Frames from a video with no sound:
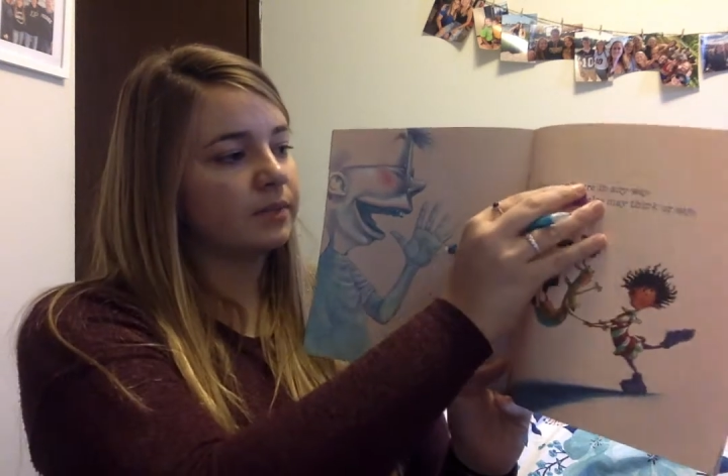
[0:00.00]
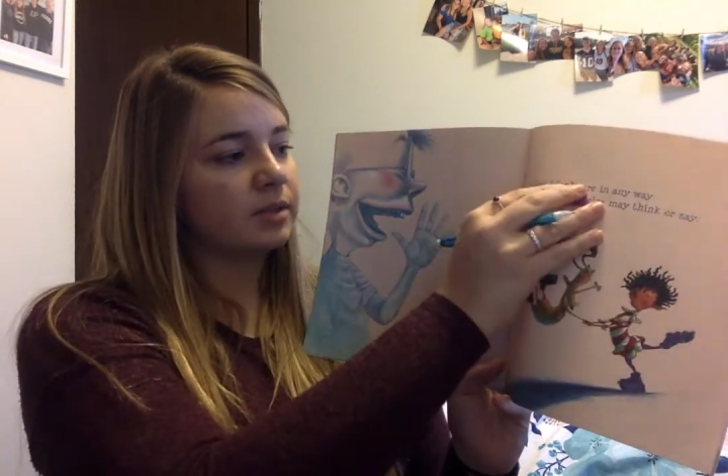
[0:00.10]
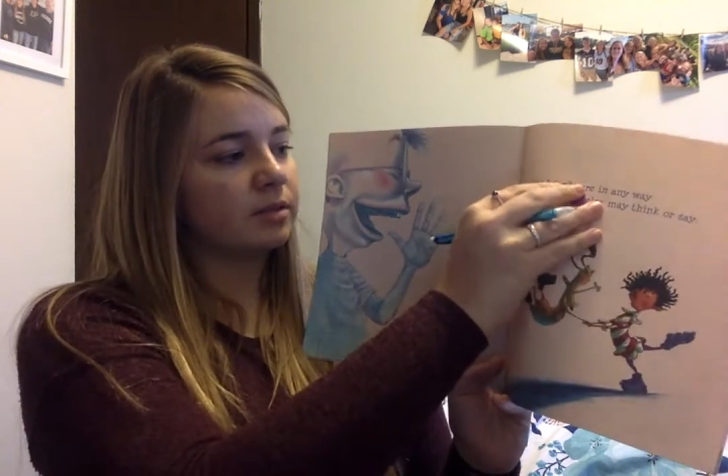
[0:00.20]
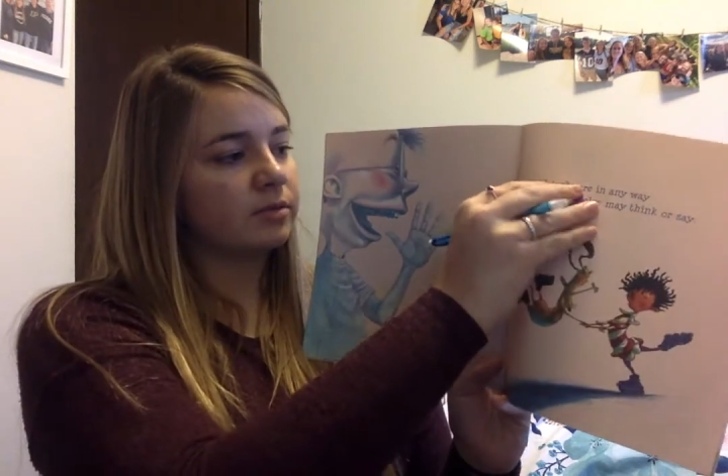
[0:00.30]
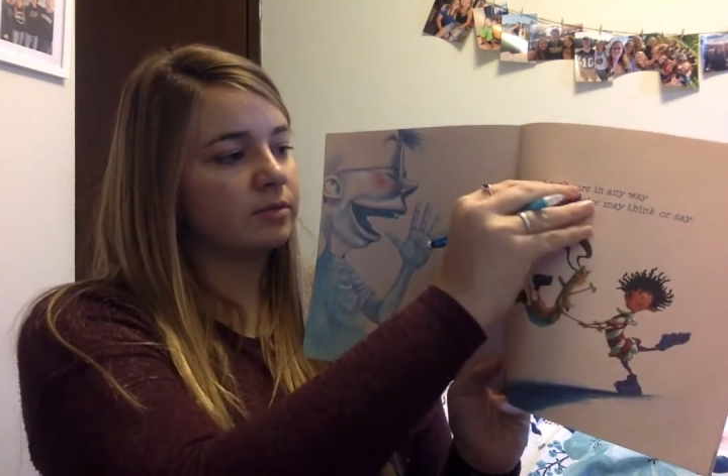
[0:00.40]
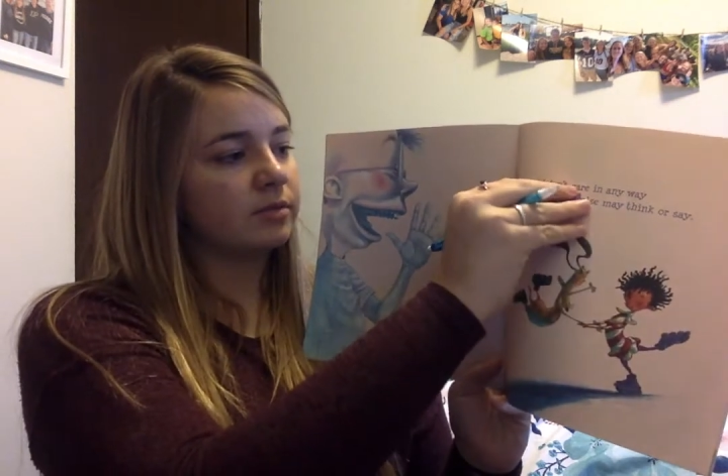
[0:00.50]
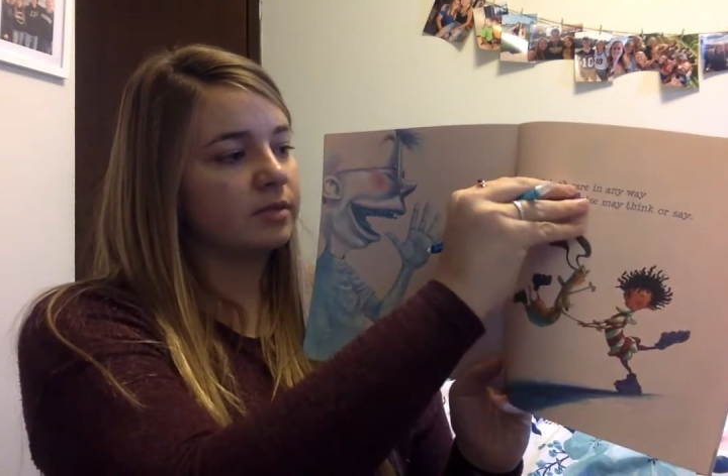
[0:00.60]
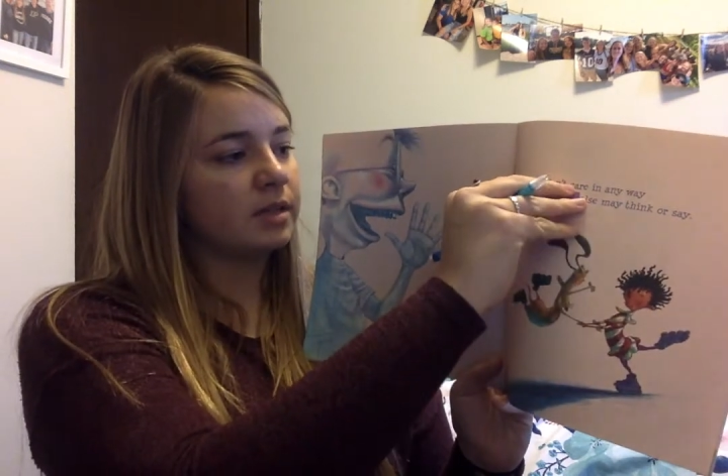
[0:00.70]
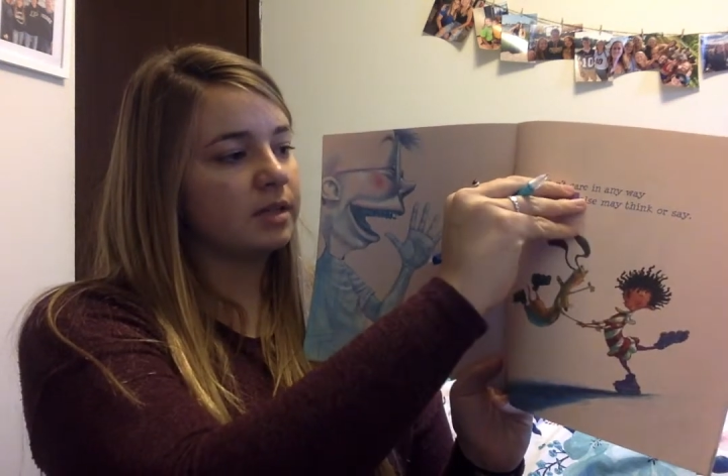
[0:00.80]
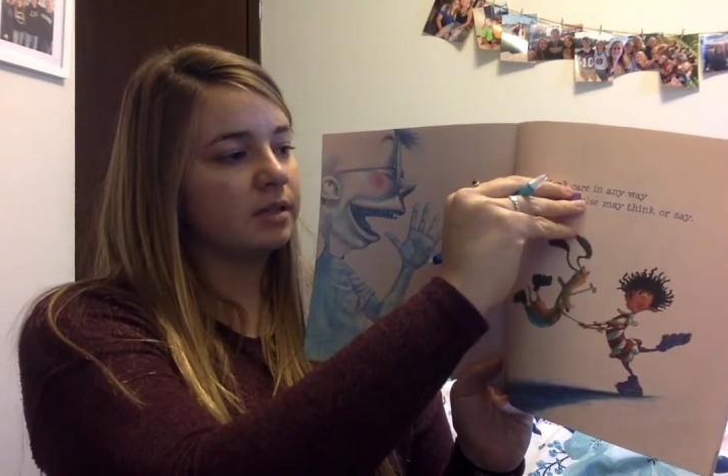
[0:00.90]
so if
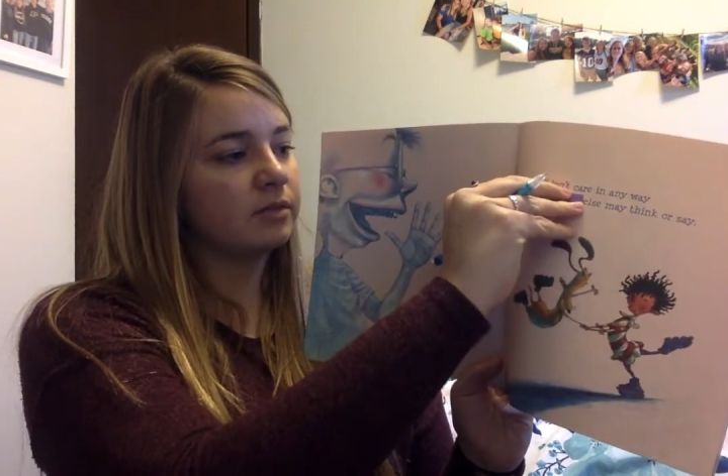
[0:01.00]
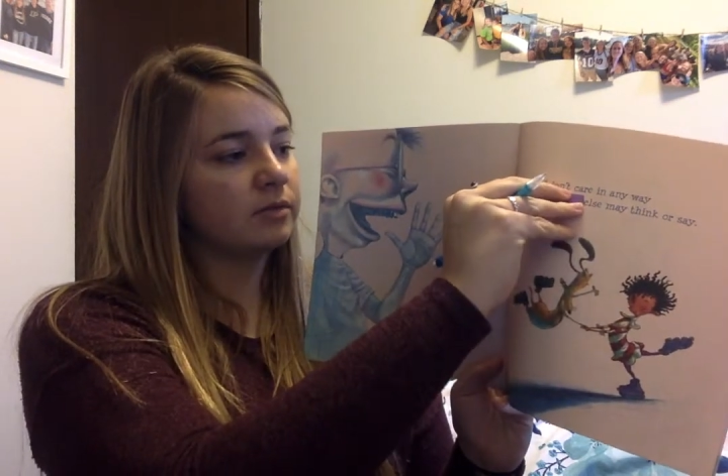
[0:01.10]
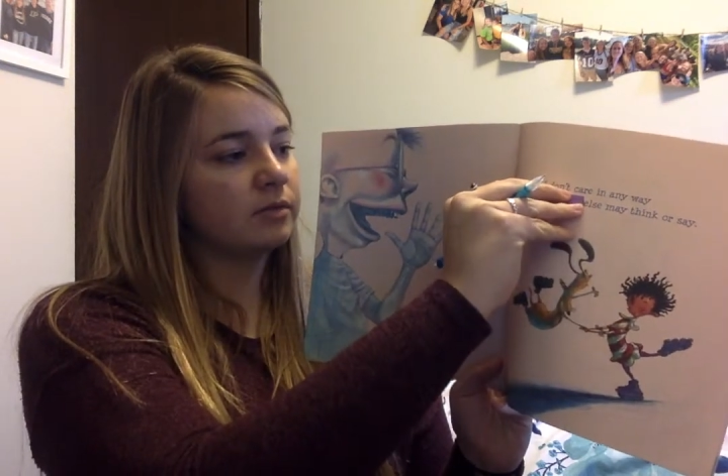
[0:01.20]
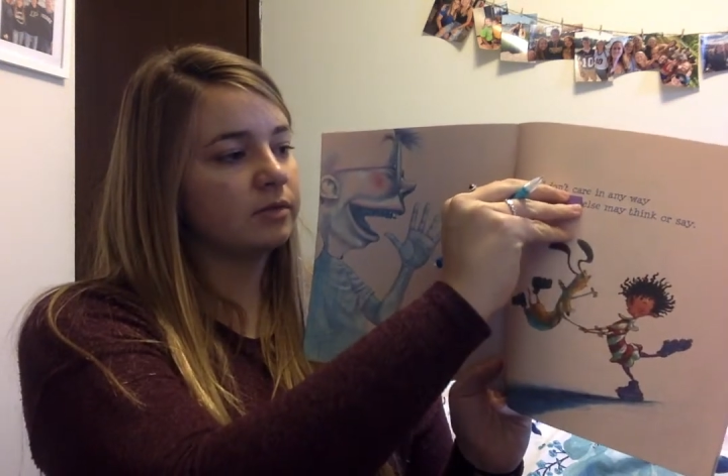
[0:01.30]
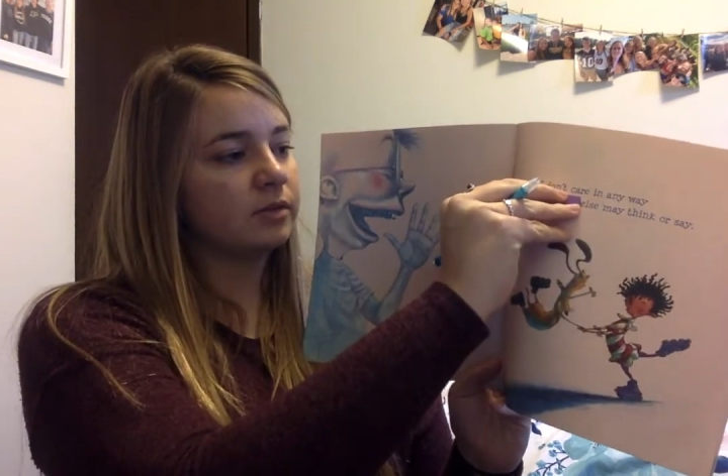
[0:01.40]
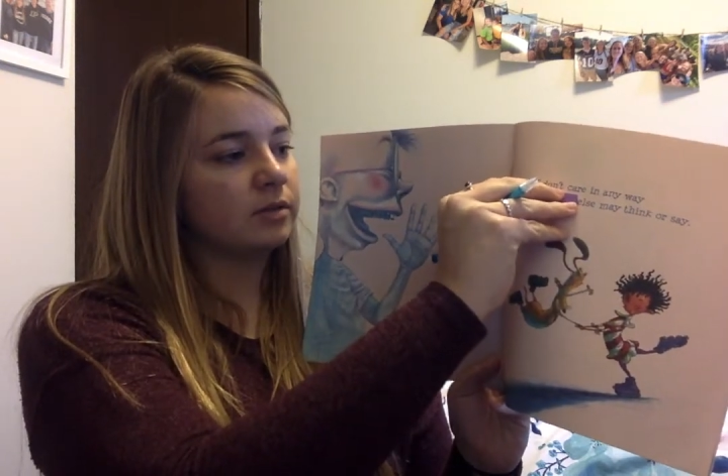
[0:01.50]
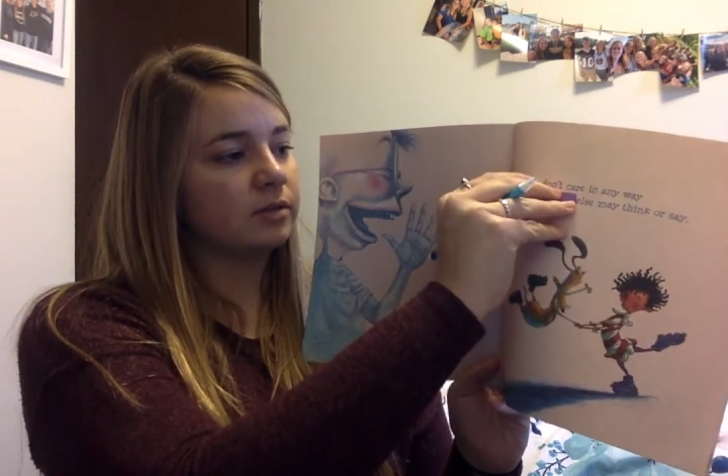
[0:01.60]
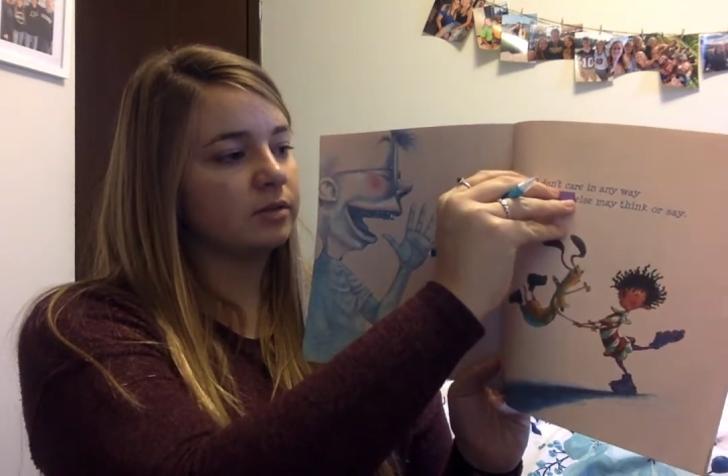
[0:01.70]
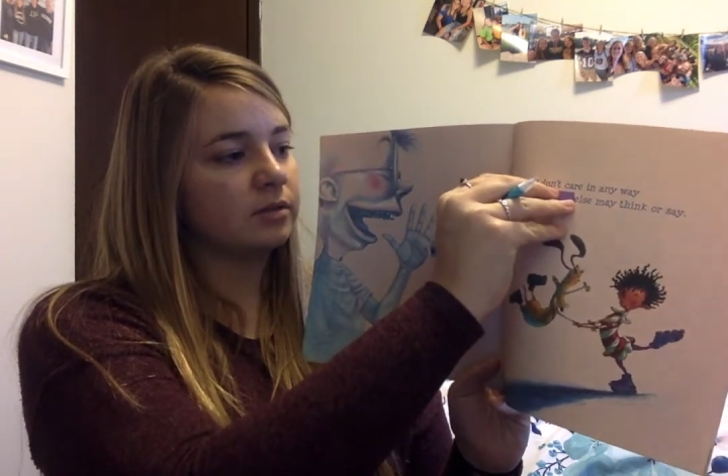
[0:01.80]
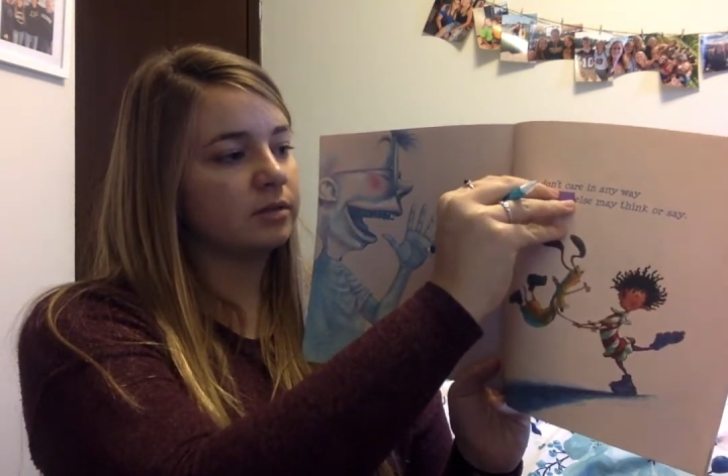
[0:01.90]
we
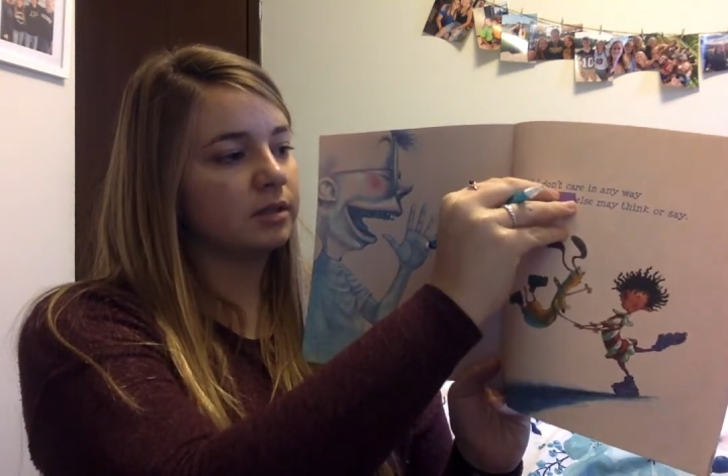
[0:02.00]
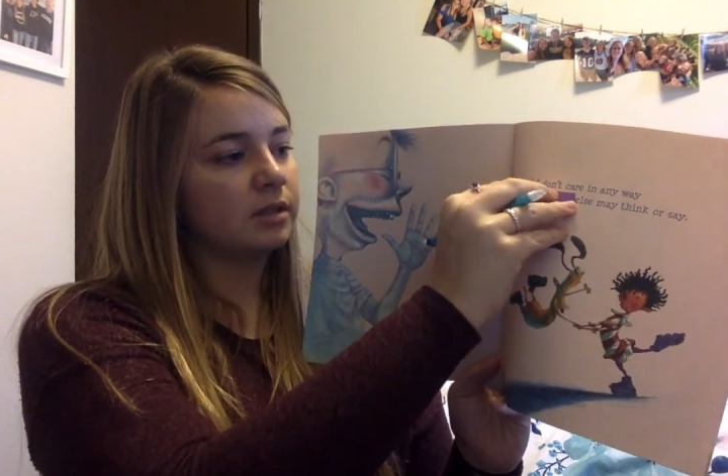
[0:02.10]
unfold